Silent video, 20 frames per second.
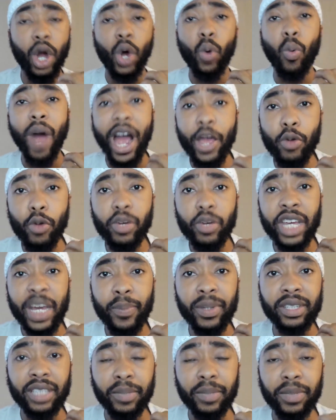Why are you
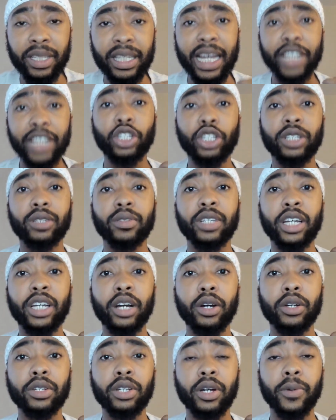keeping something that
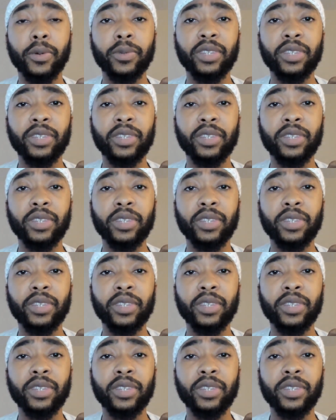your